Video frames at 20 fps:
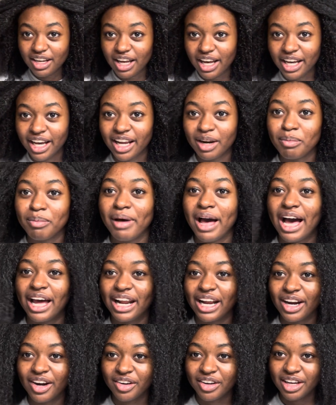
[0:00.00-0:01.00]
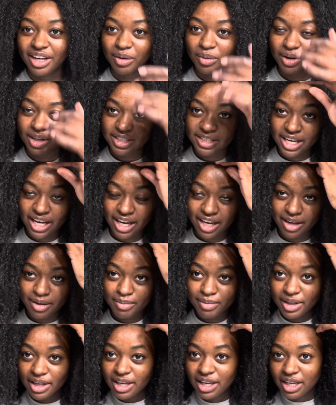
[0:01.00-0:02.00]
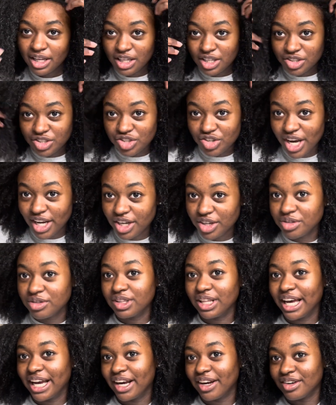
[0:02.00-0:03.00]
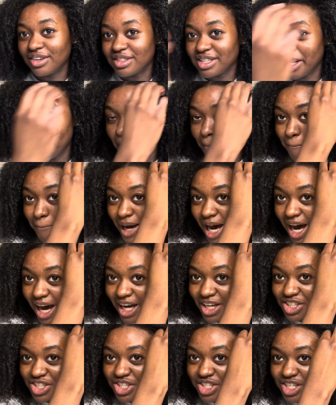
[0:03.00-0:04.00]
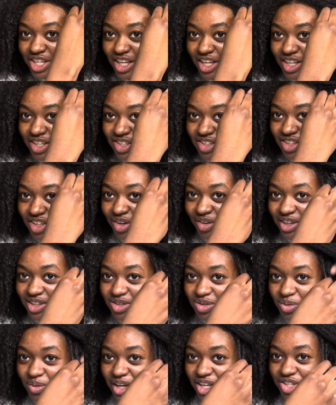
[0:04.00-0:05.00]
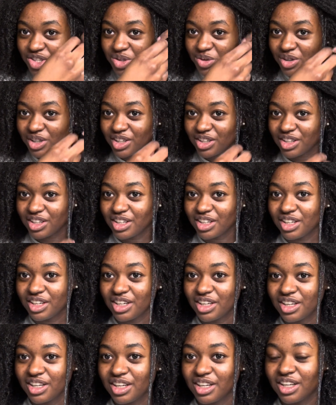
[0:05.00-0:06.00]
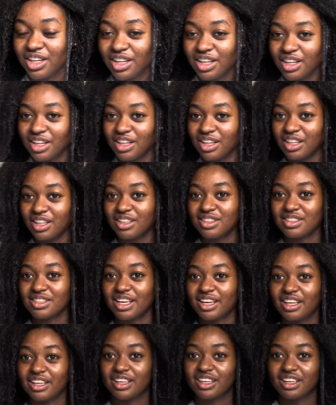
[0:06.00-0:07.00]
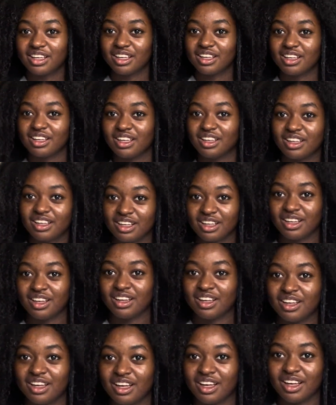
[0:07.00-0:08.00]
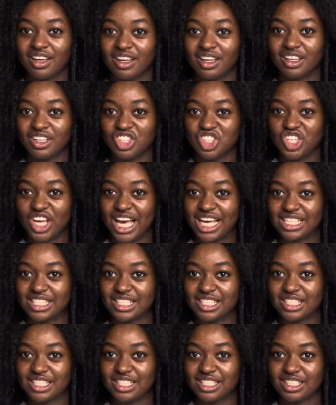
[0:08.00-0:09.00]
I got a bad haircut one time. She tried to do layers and it botched, so it's way shorter. It's like chest.